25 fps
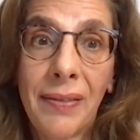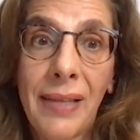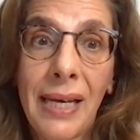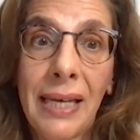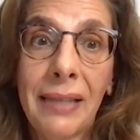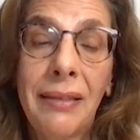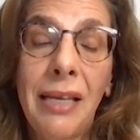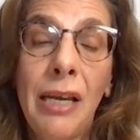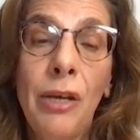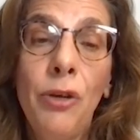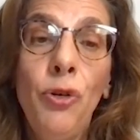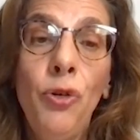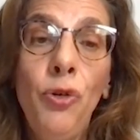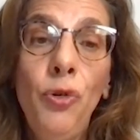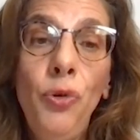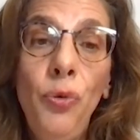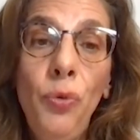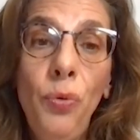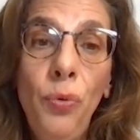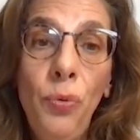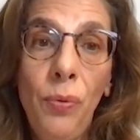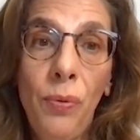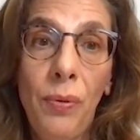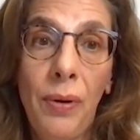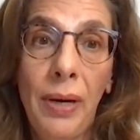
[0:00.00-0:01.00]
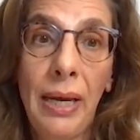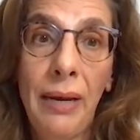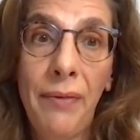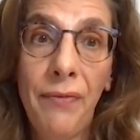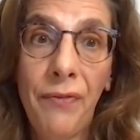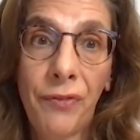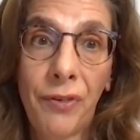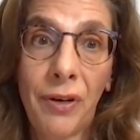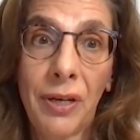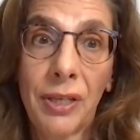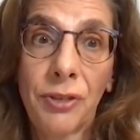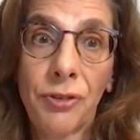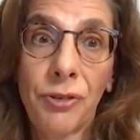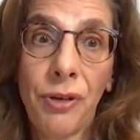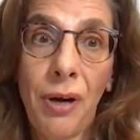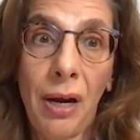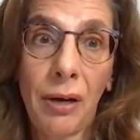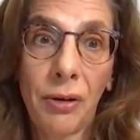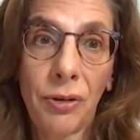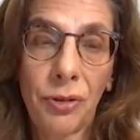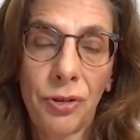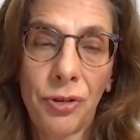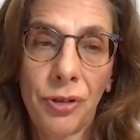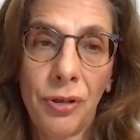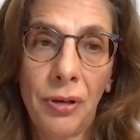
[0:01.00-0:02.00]
that the new
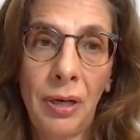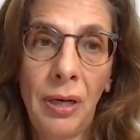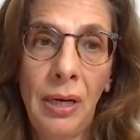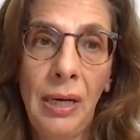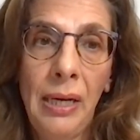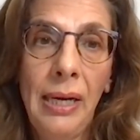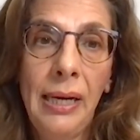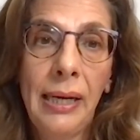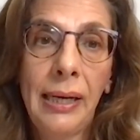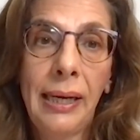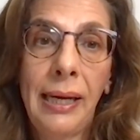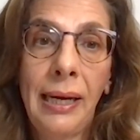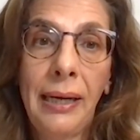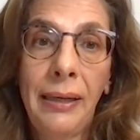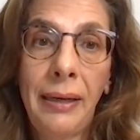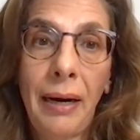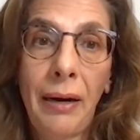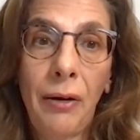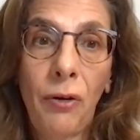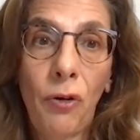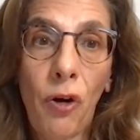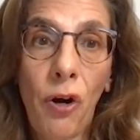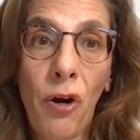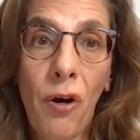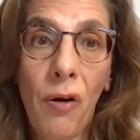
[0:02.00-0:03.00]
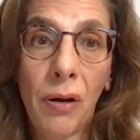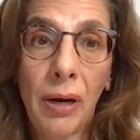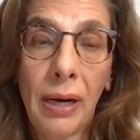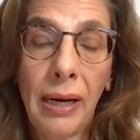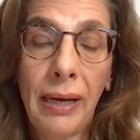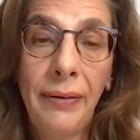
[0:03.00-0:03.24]
infrastructure can unlock.